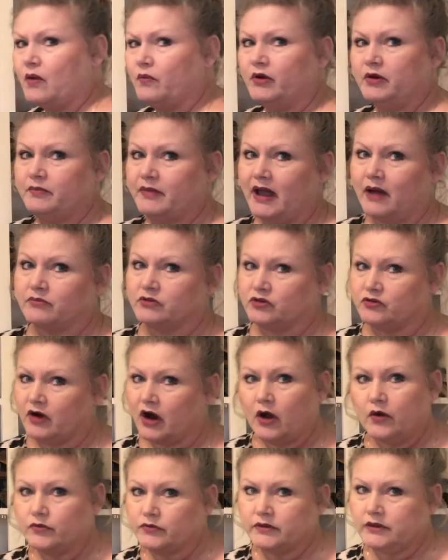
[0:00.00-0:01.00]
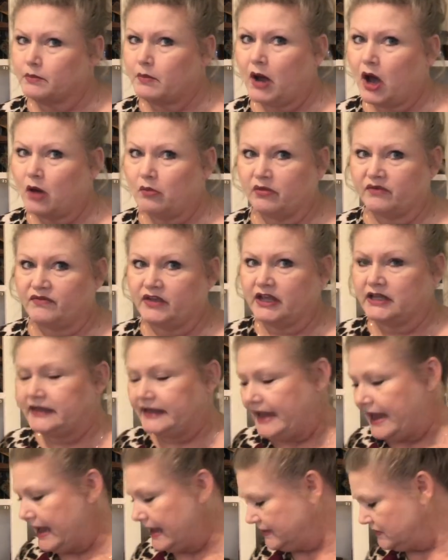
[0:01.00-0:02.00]
wouldn't be able to grow the balm of
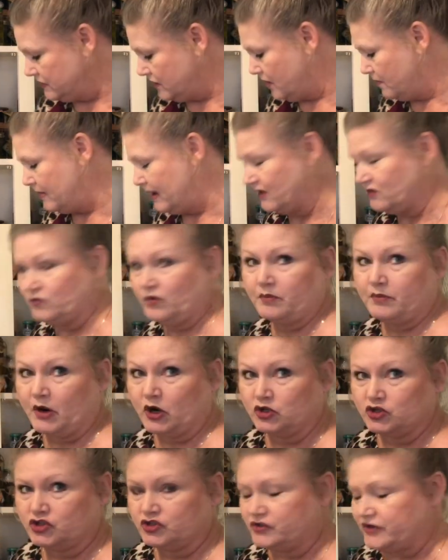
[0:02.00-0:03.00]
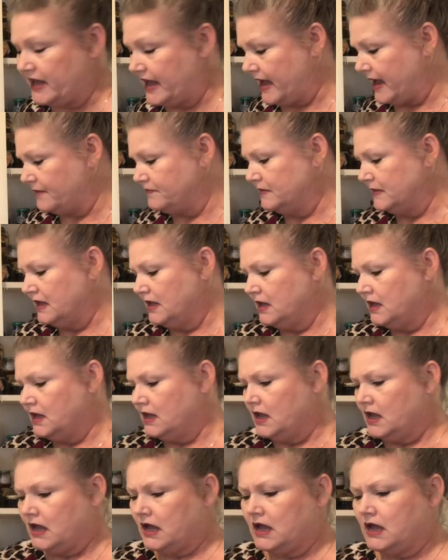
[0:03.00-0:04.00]
Gilead, so I might as well purchase that.
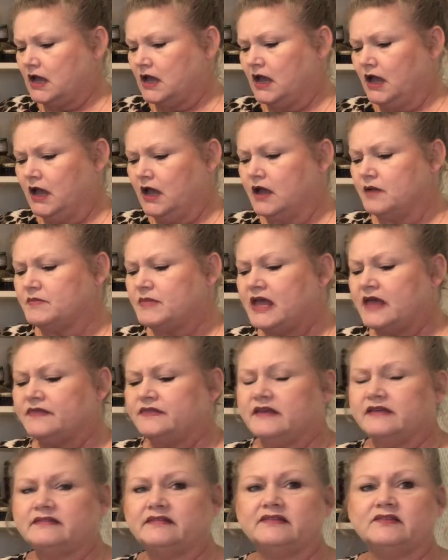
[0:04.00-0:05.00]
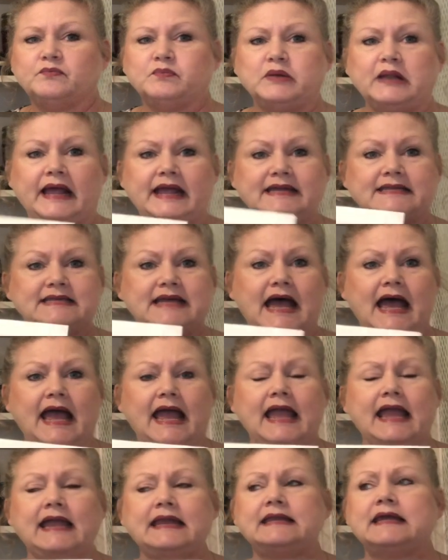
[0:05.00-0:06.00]
This is
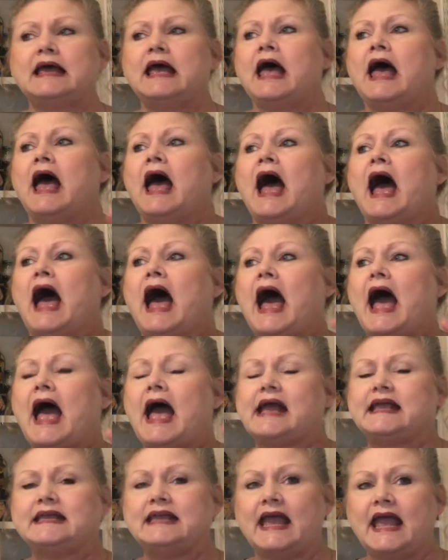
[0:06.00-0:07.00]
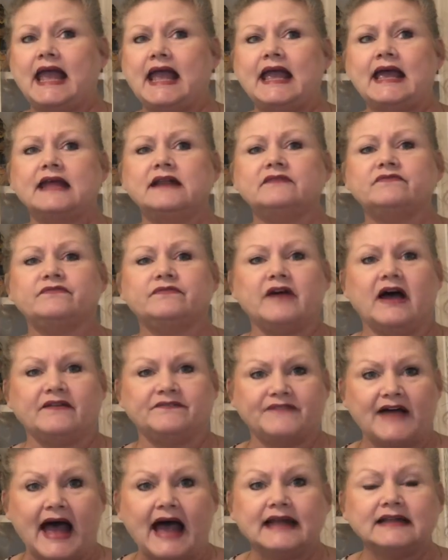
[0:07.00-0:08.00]
plantain. I
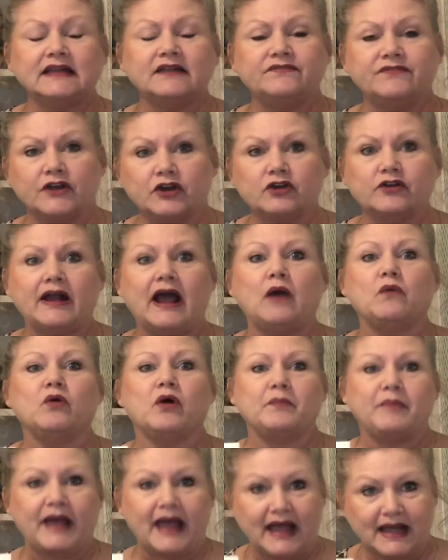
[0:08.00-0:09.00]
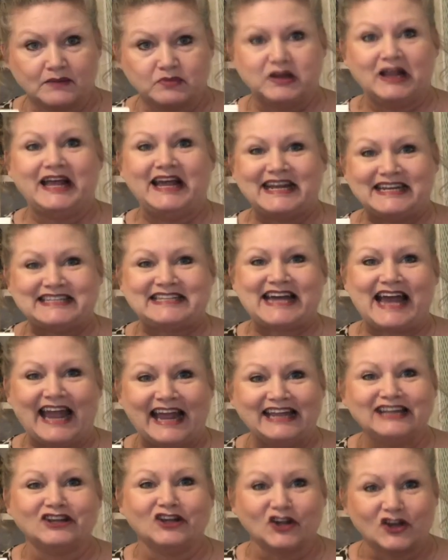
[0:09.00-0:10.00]
finally figured out what
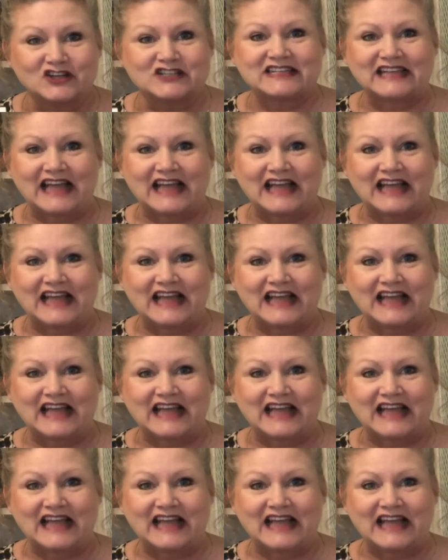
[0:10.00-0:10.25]
plantain looks